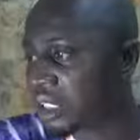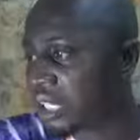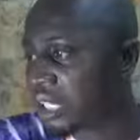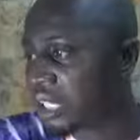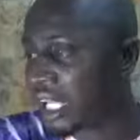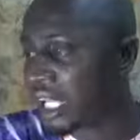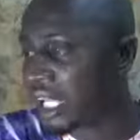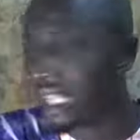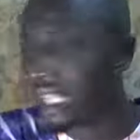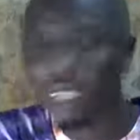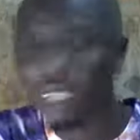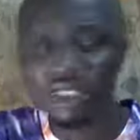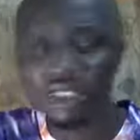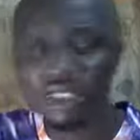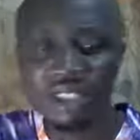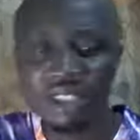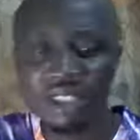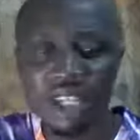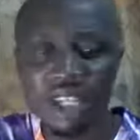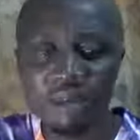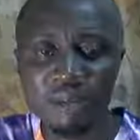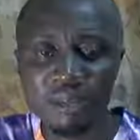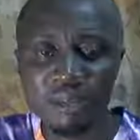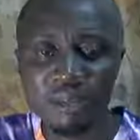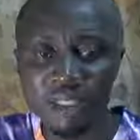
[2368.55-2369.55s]
And also,
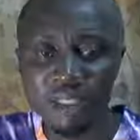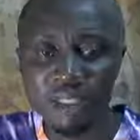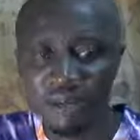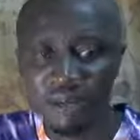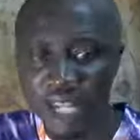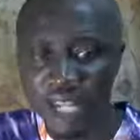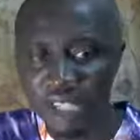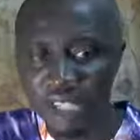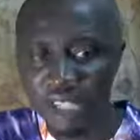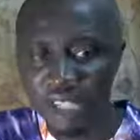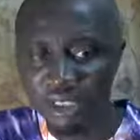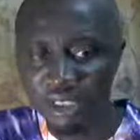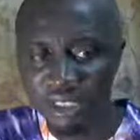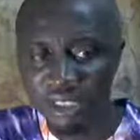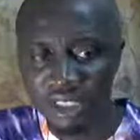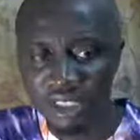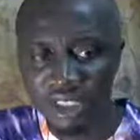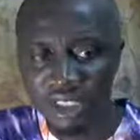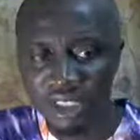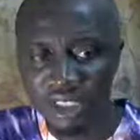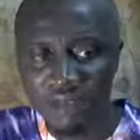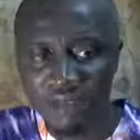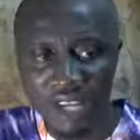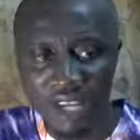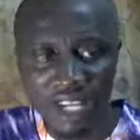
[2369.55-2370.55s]
I've been trying to see
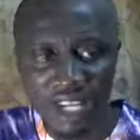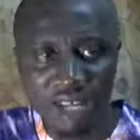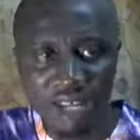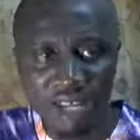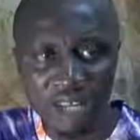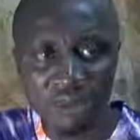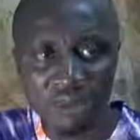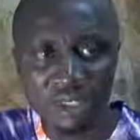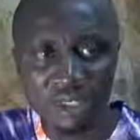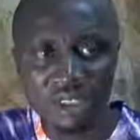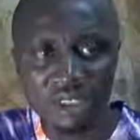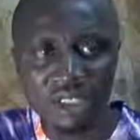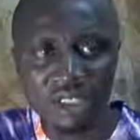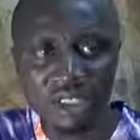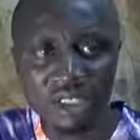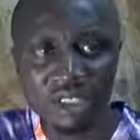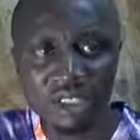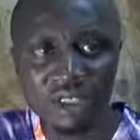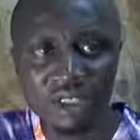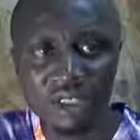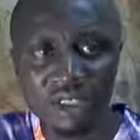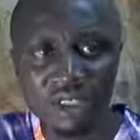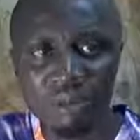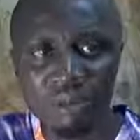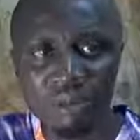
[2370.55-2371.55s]
if I can be using
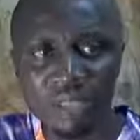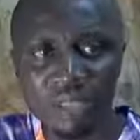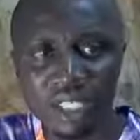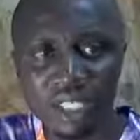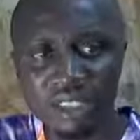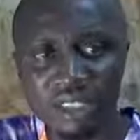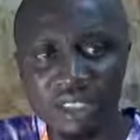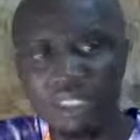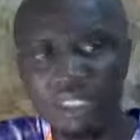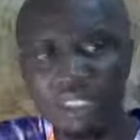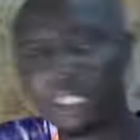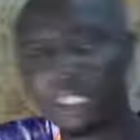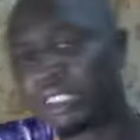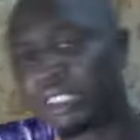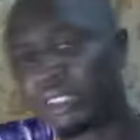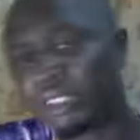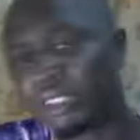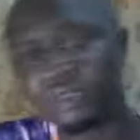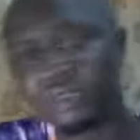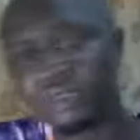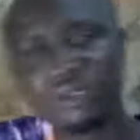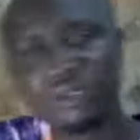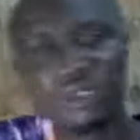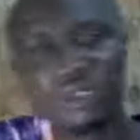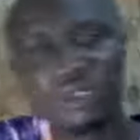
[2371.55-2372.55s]
thumbnail instead of
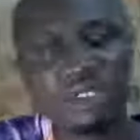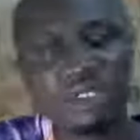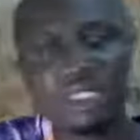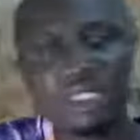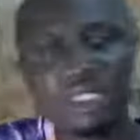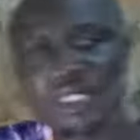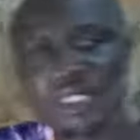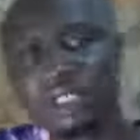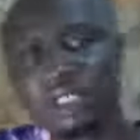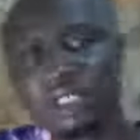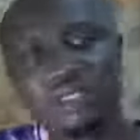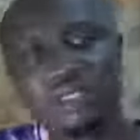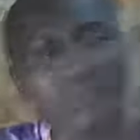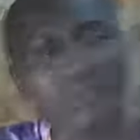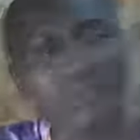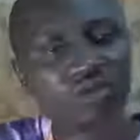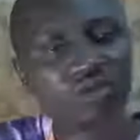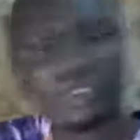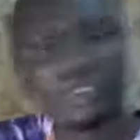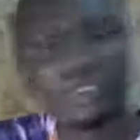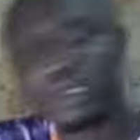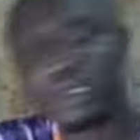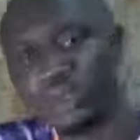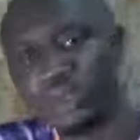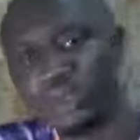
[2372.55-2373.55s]
using
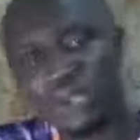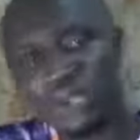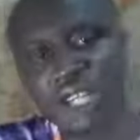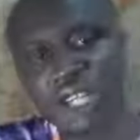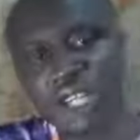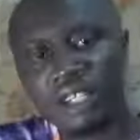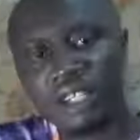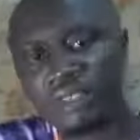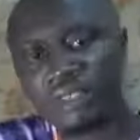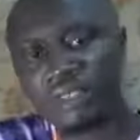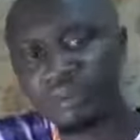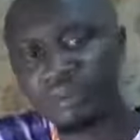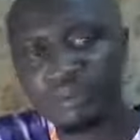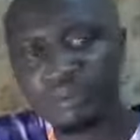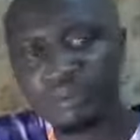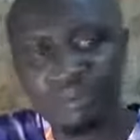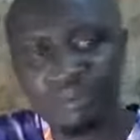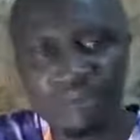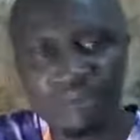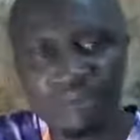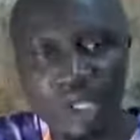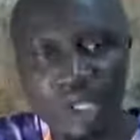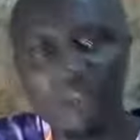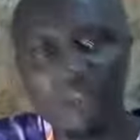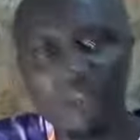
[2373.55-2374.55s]
visual
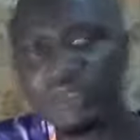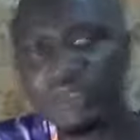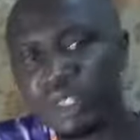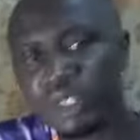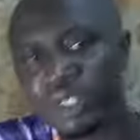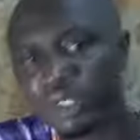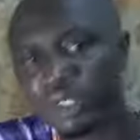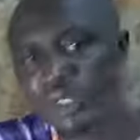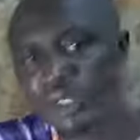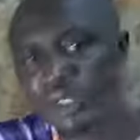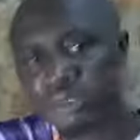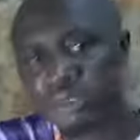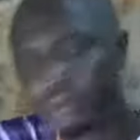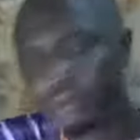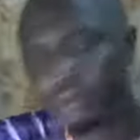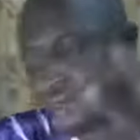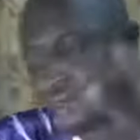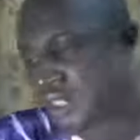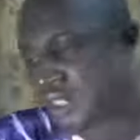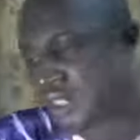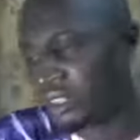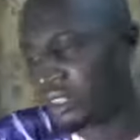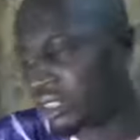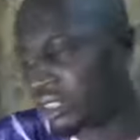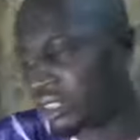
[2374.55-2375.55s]
or video.
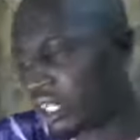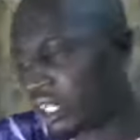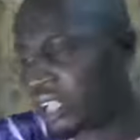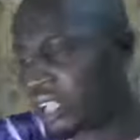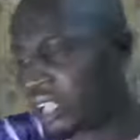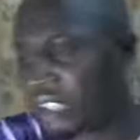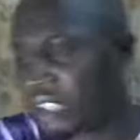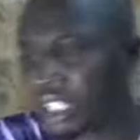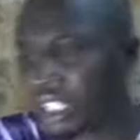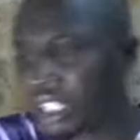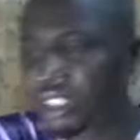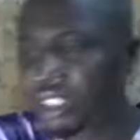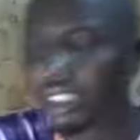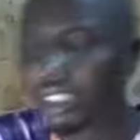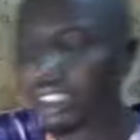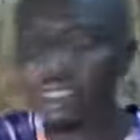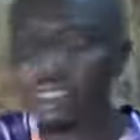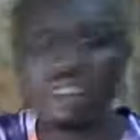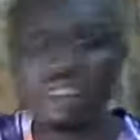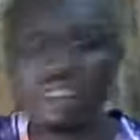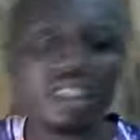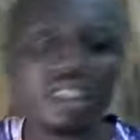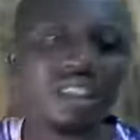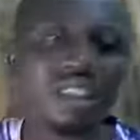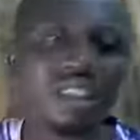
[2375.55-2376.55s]
So I can see.
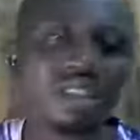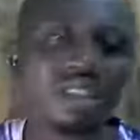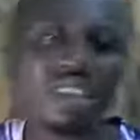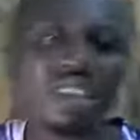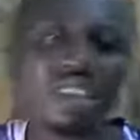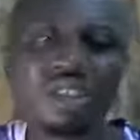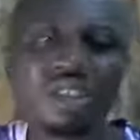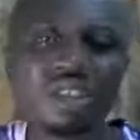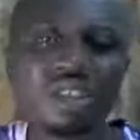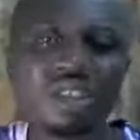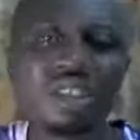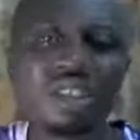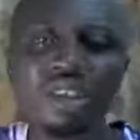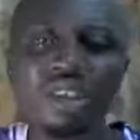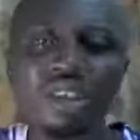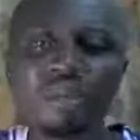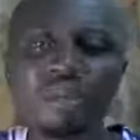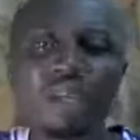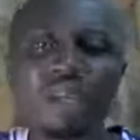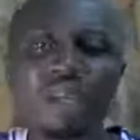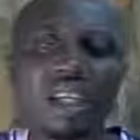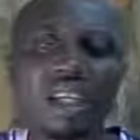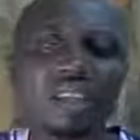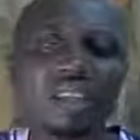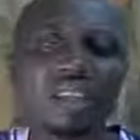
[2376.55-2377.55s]
Just use
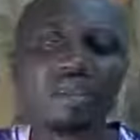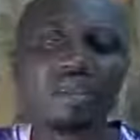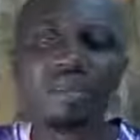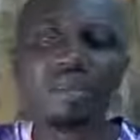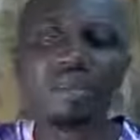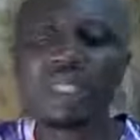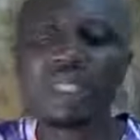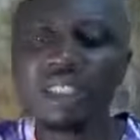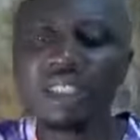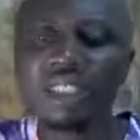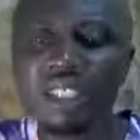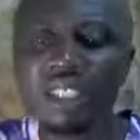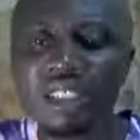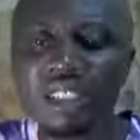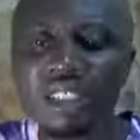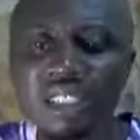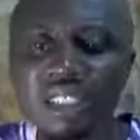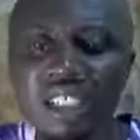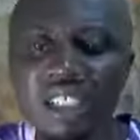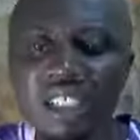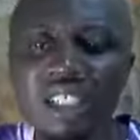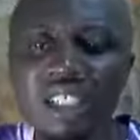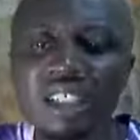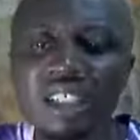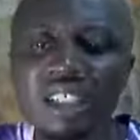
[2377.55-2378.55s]
thumbnail. It makes sense.
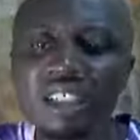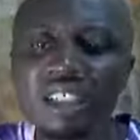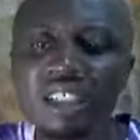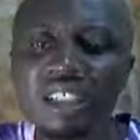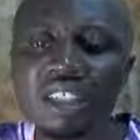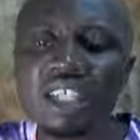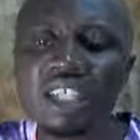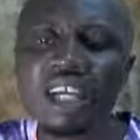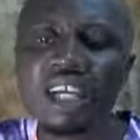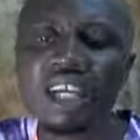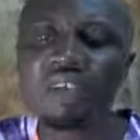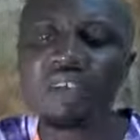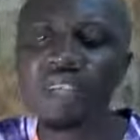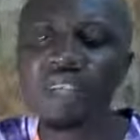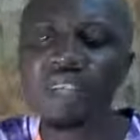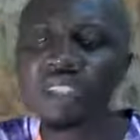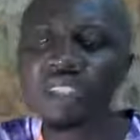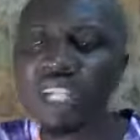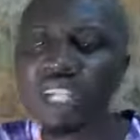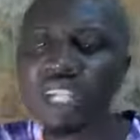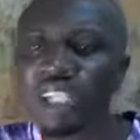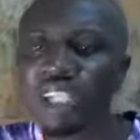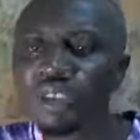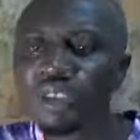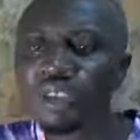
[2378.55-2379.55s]
Then
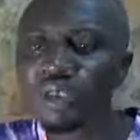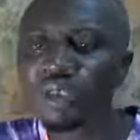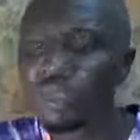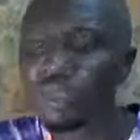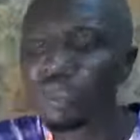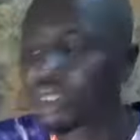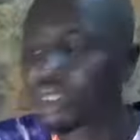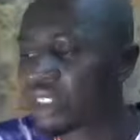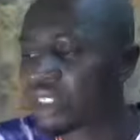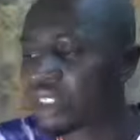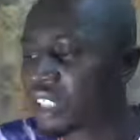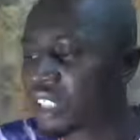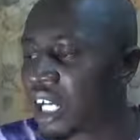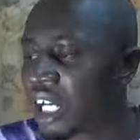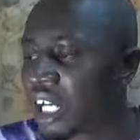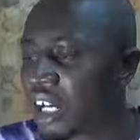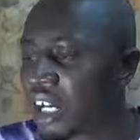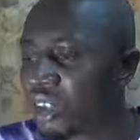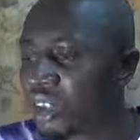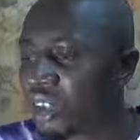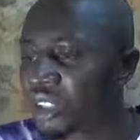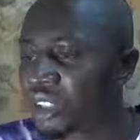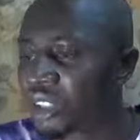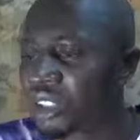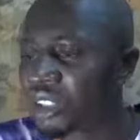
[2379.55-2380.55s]
eventually, too,
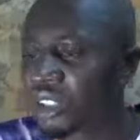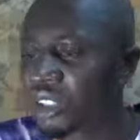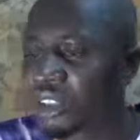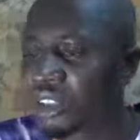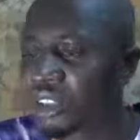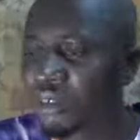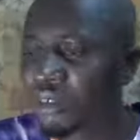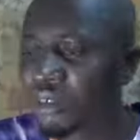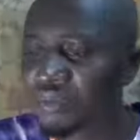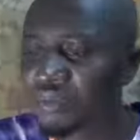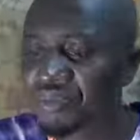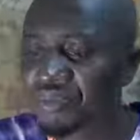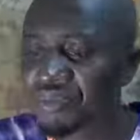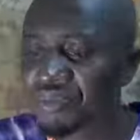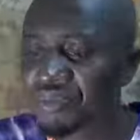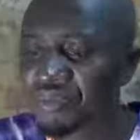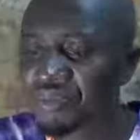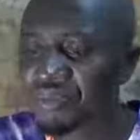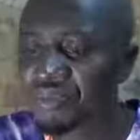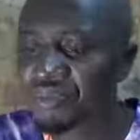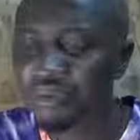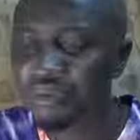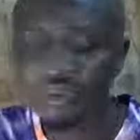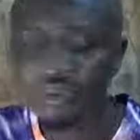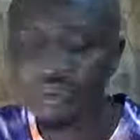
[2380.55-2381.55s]
also
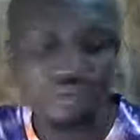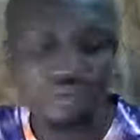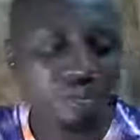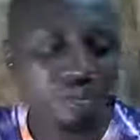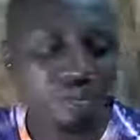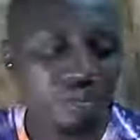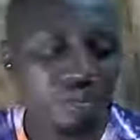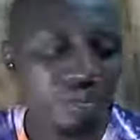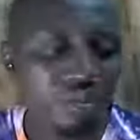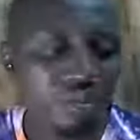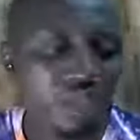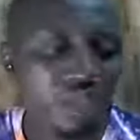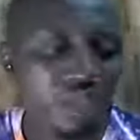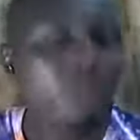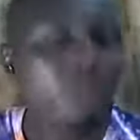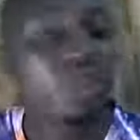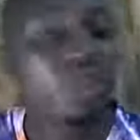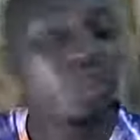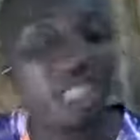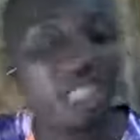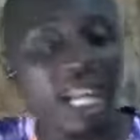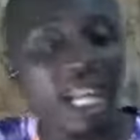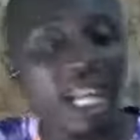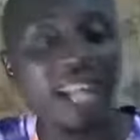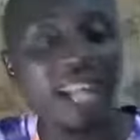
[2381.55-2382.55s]
we'll
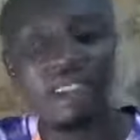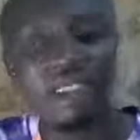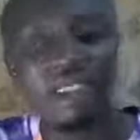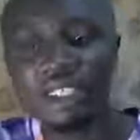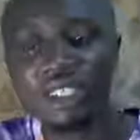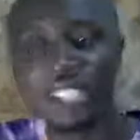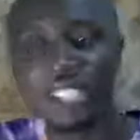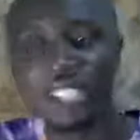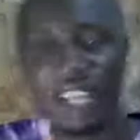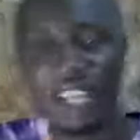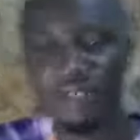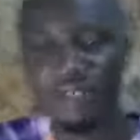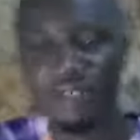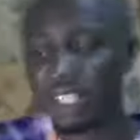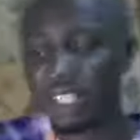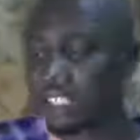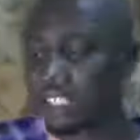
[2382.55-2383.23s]
see how it goes. I have